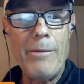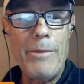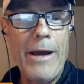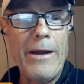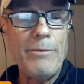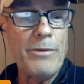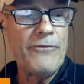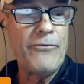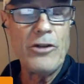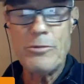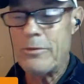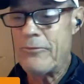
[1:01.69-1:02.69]
about it. But
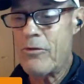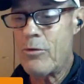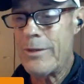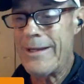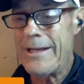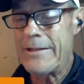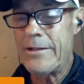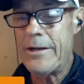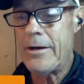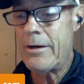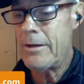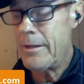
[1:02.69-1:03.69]
first, before we get there,